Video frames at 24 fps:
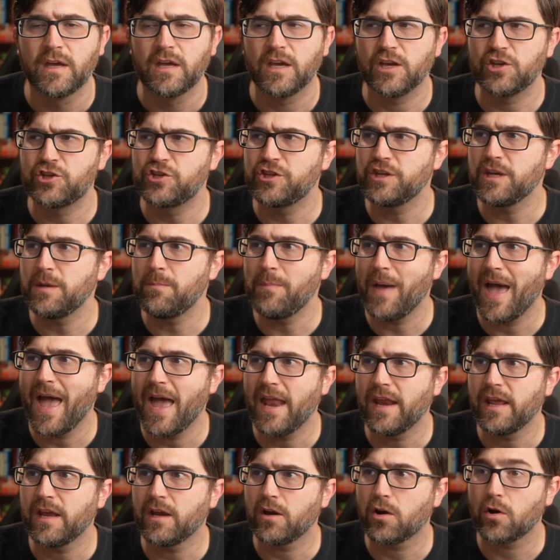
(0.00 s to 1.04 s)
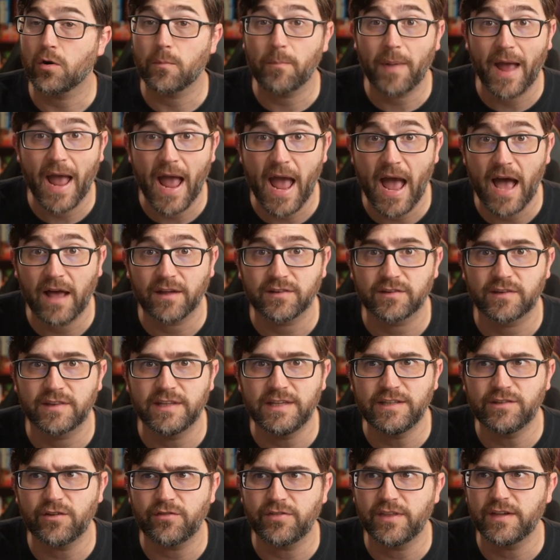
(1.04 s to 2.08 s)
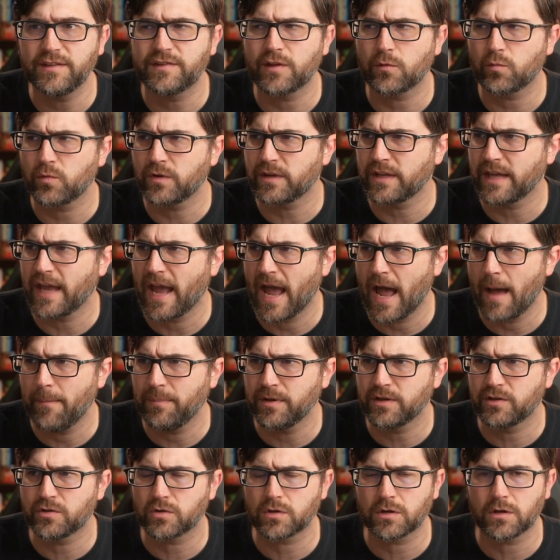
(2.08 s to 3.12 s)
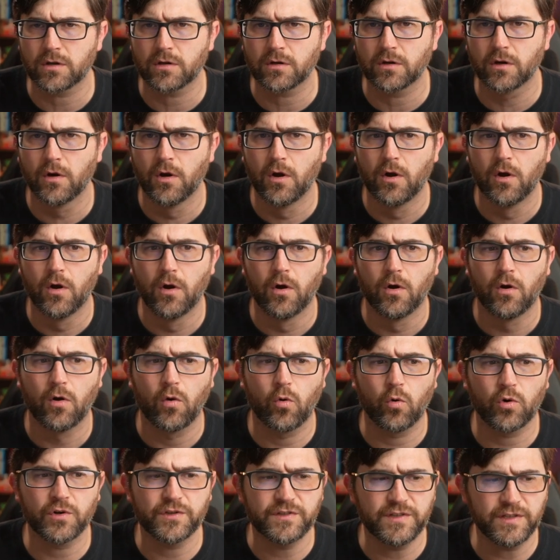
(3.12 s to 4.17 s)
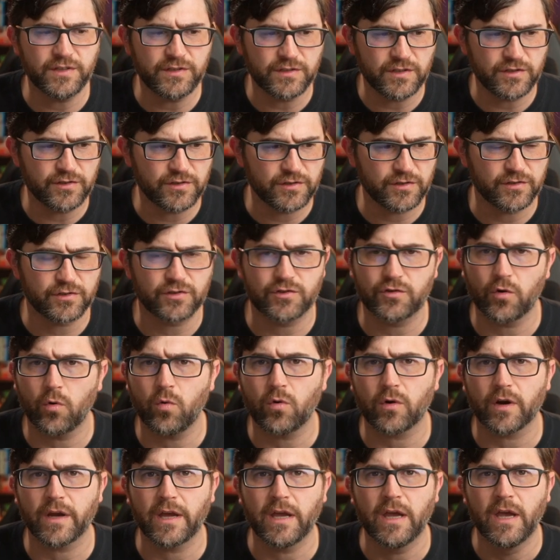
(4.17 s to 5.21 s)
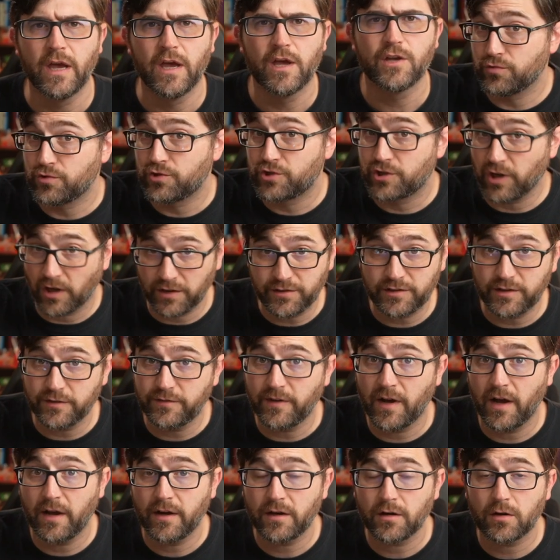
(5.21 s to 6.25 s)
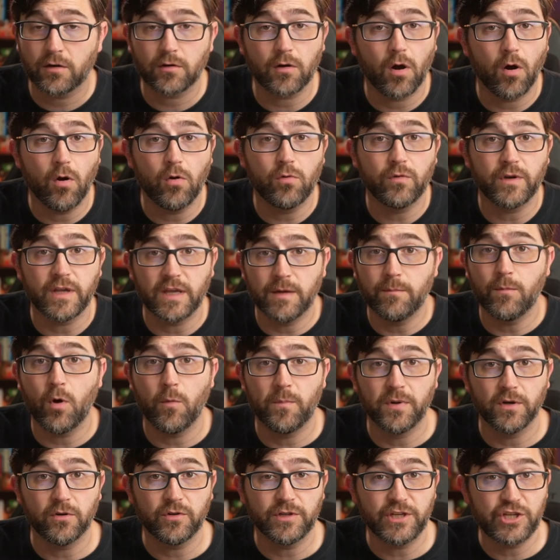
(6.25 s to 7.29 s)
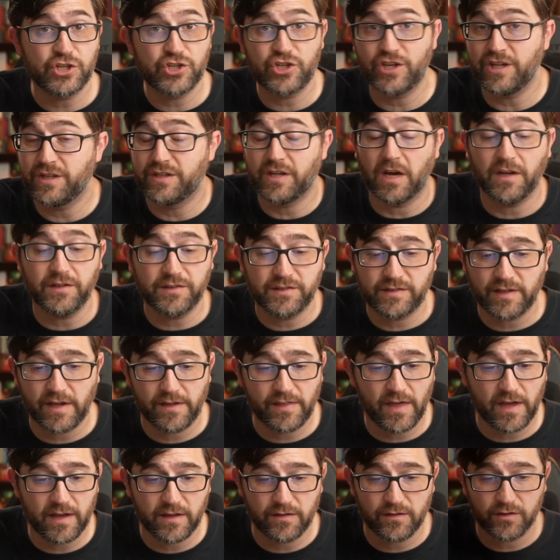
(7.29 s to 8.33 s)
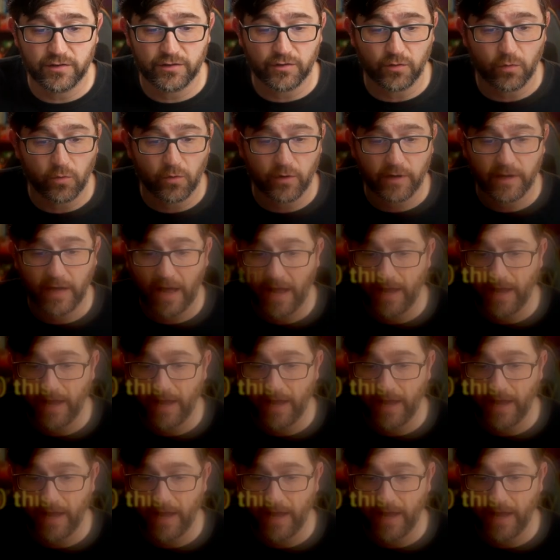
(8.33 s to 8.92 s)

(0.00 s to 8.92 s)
Is she penning her past? These are things that really happened to her. Or is this just a story to justify her own immobility? She does say that in the story.